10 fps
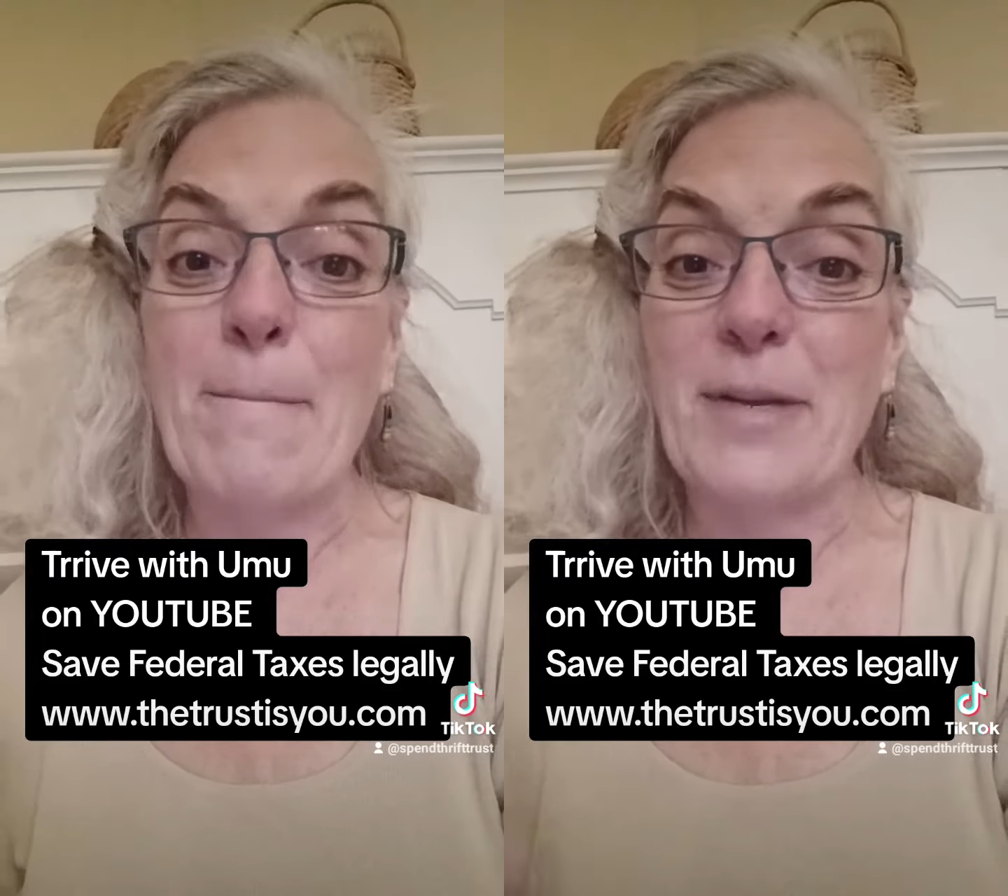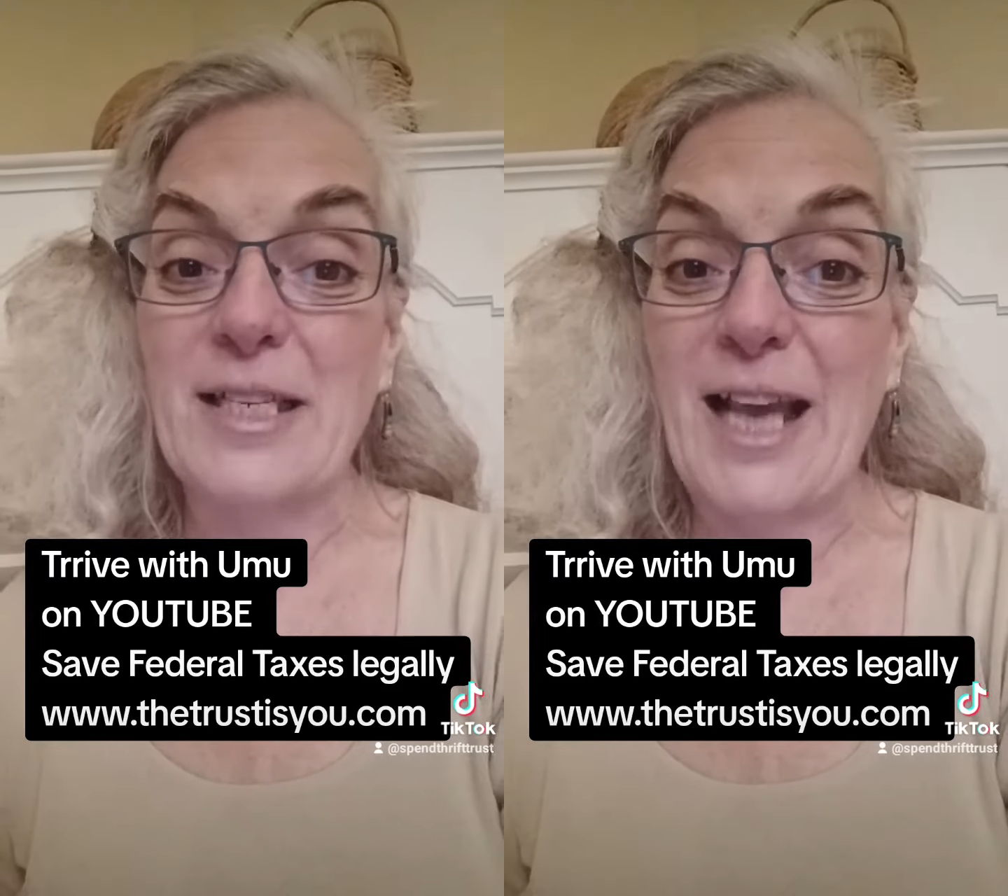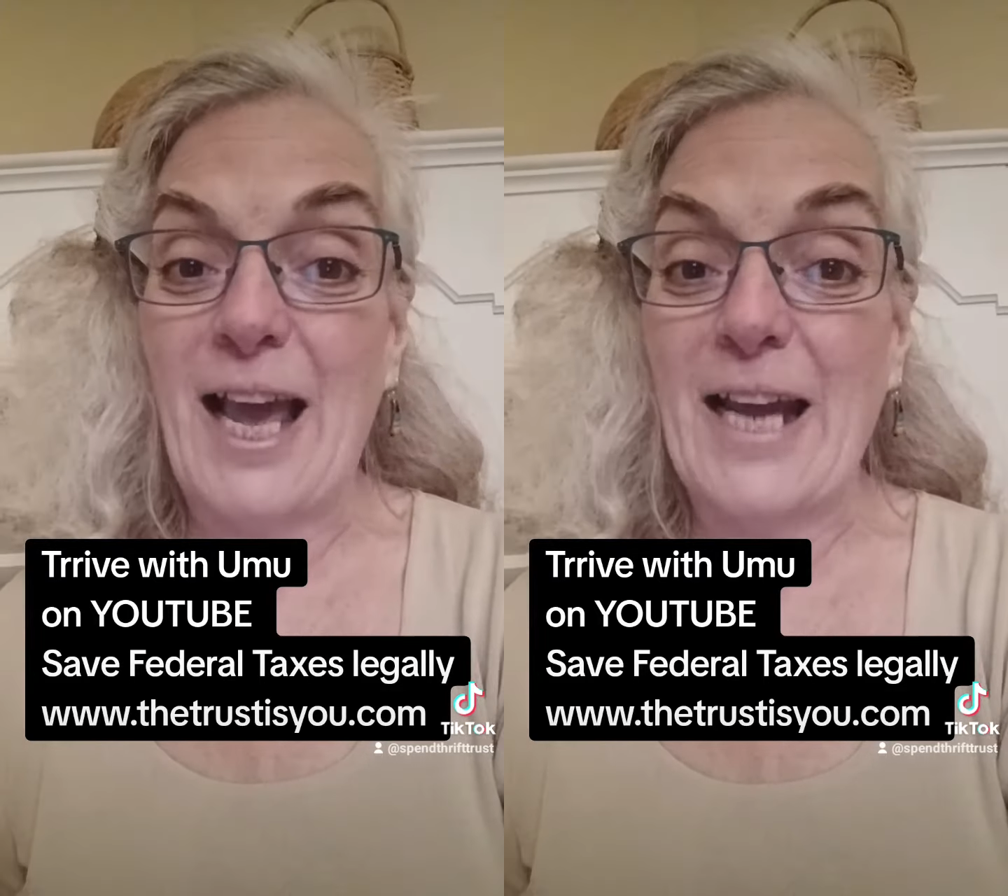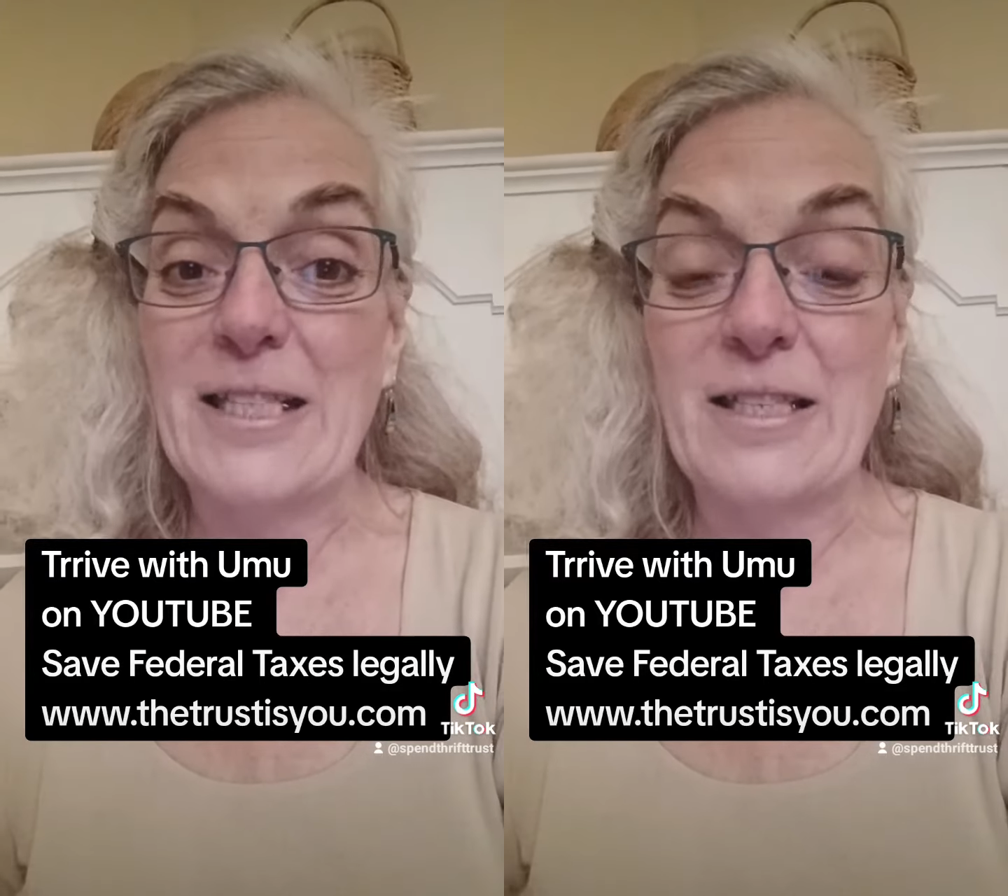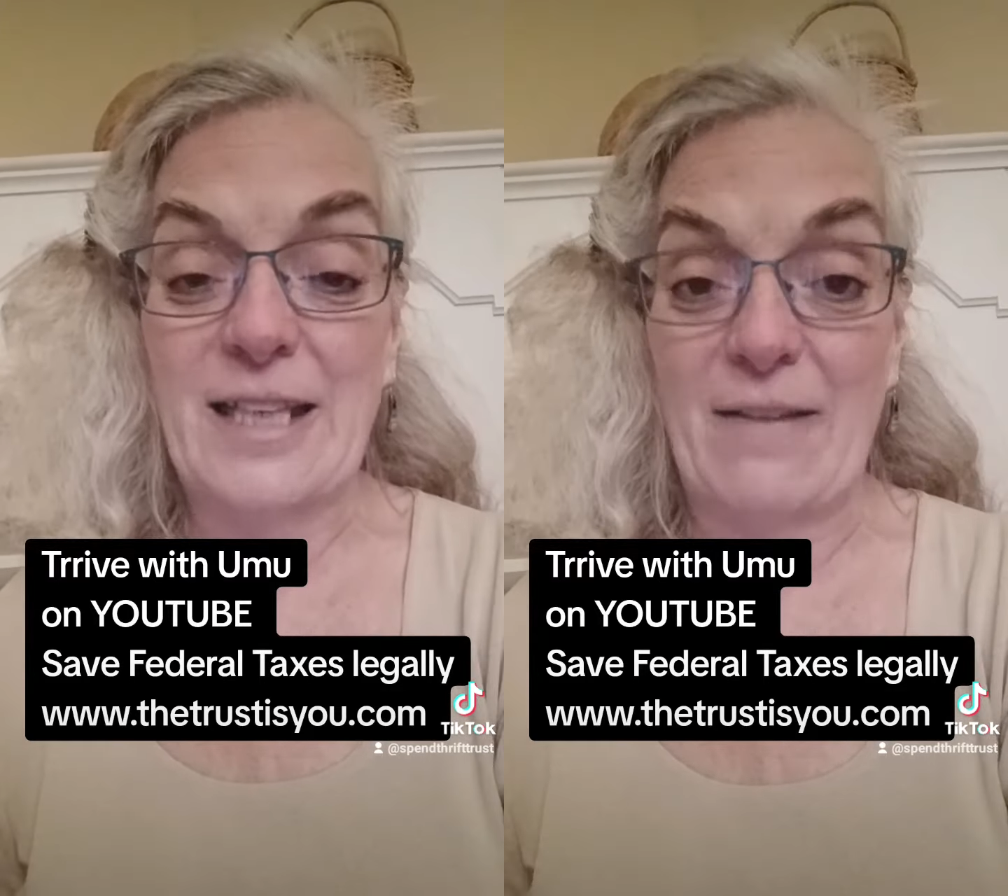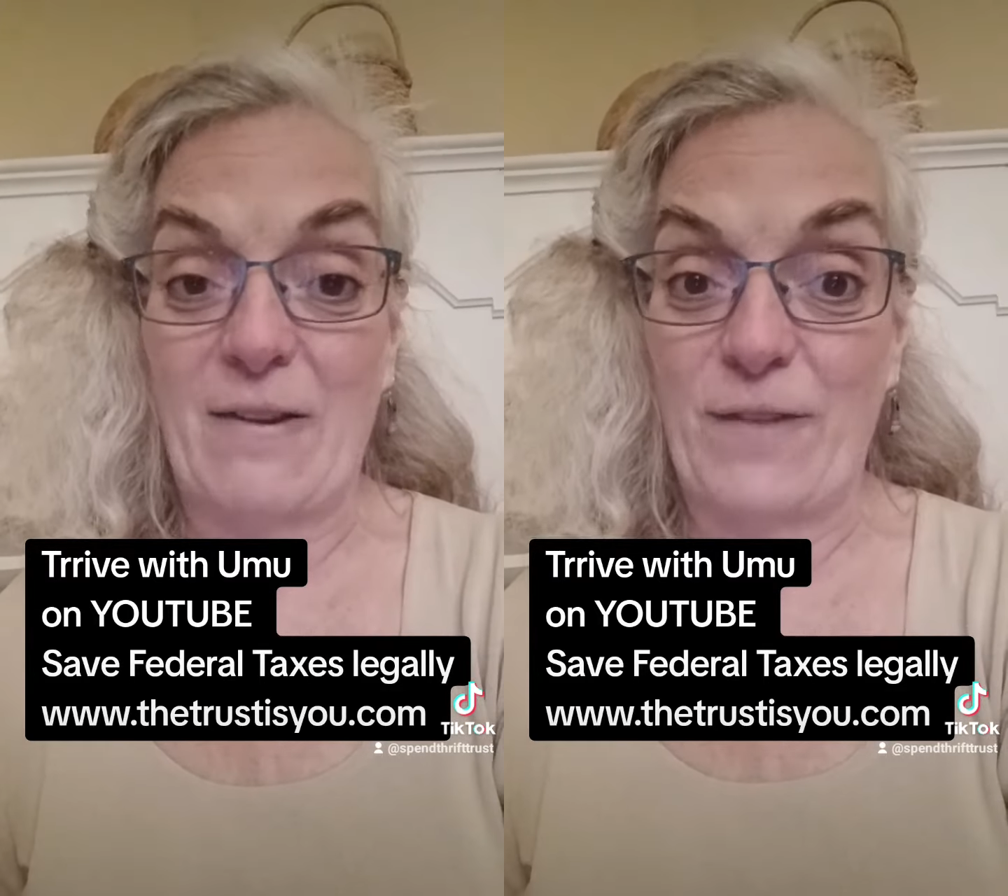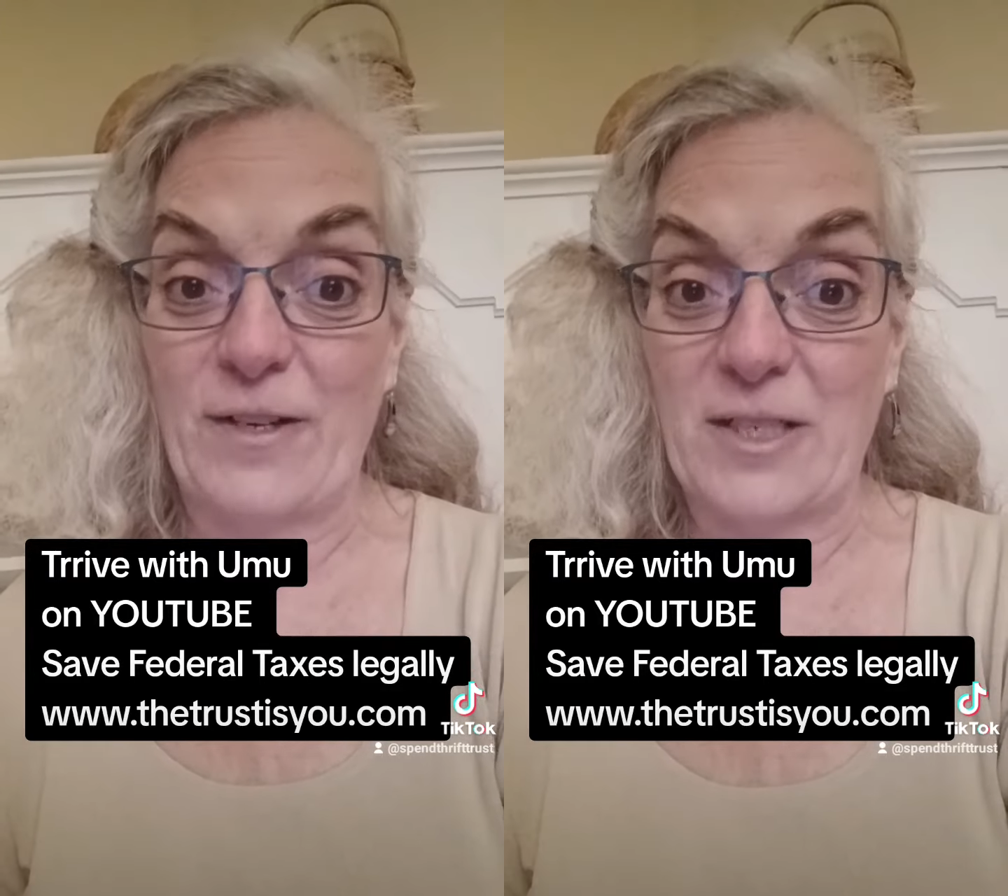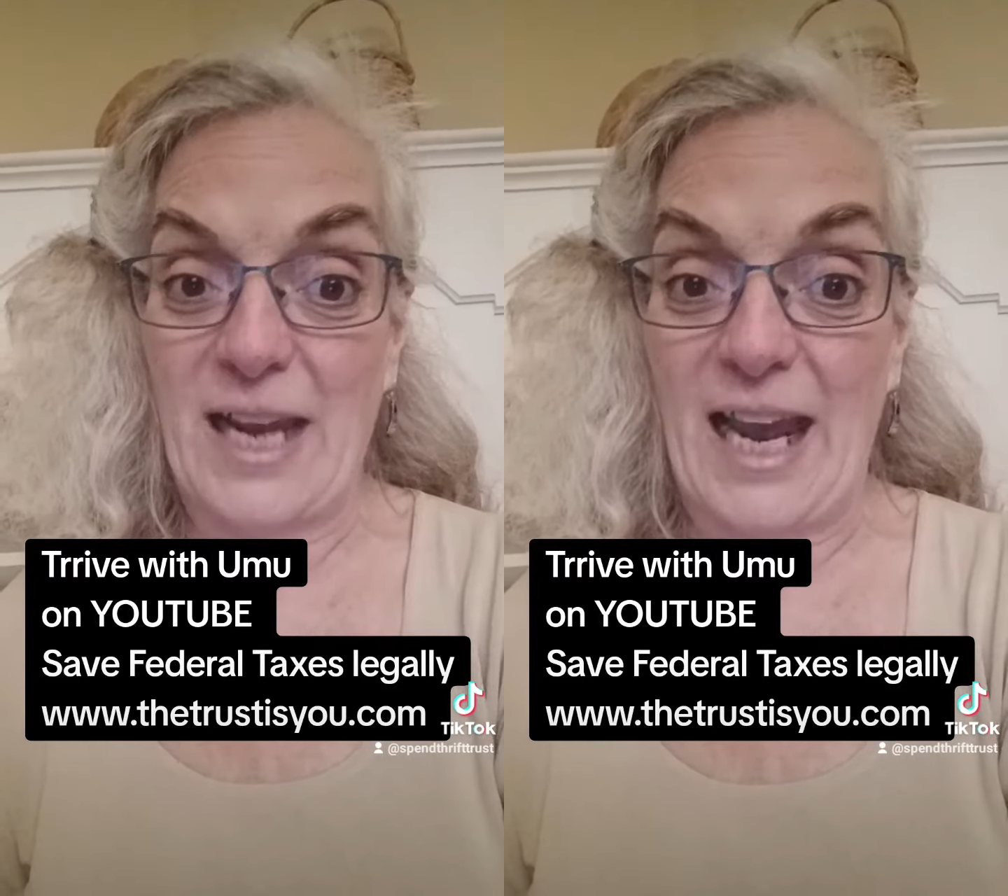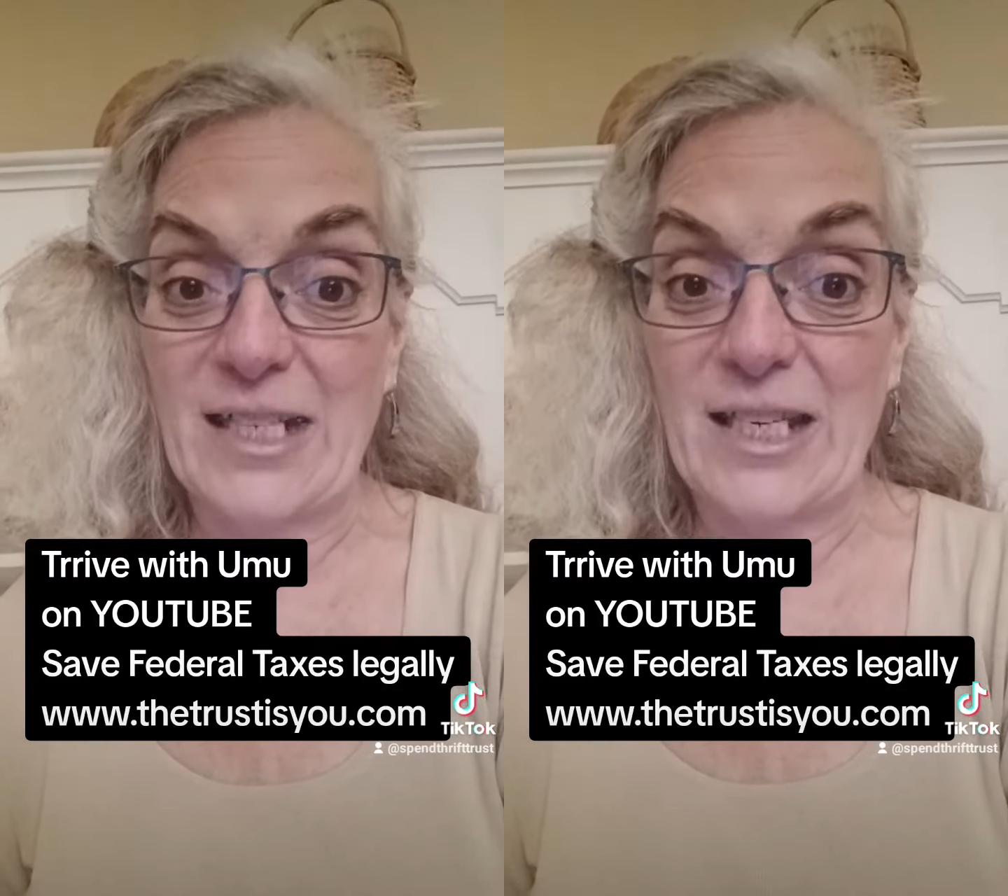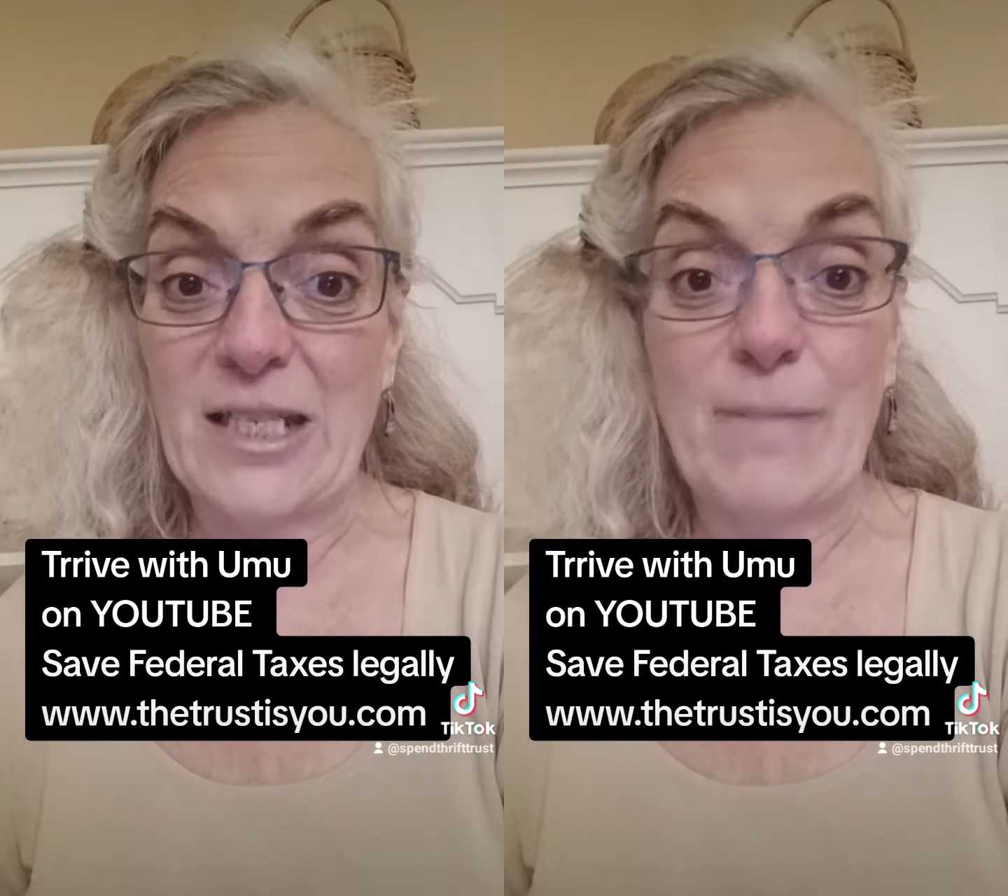Besides saving federal
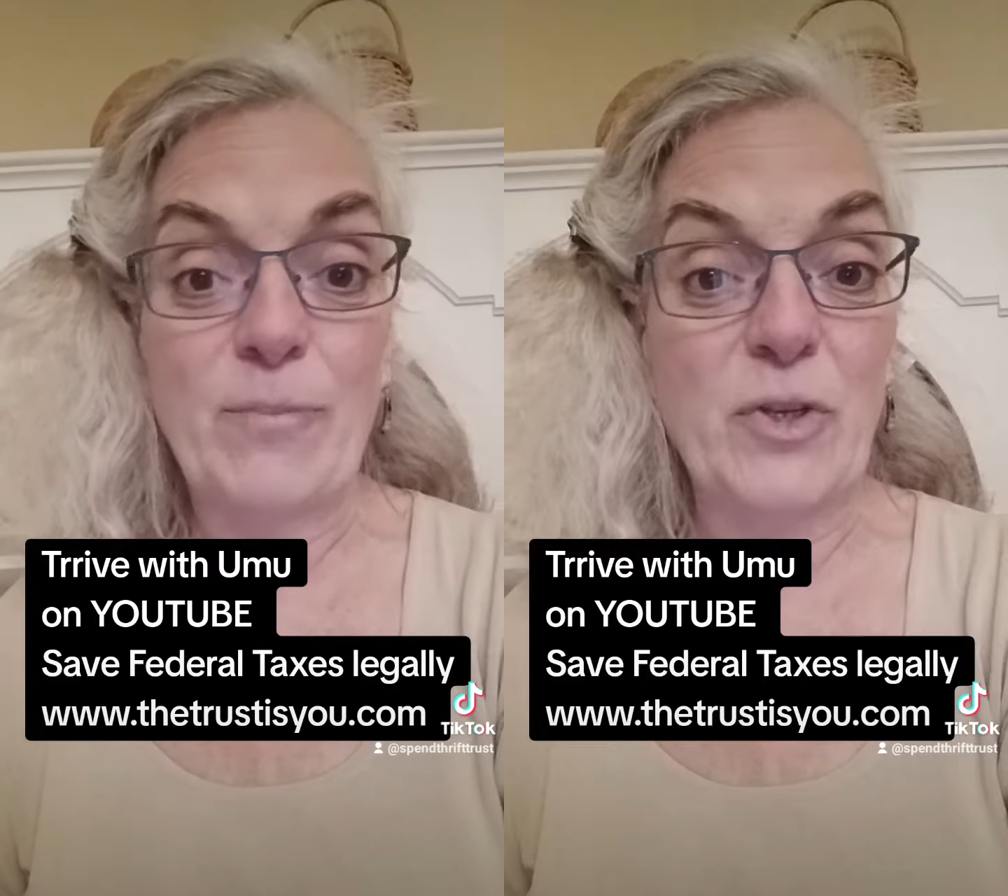taxes,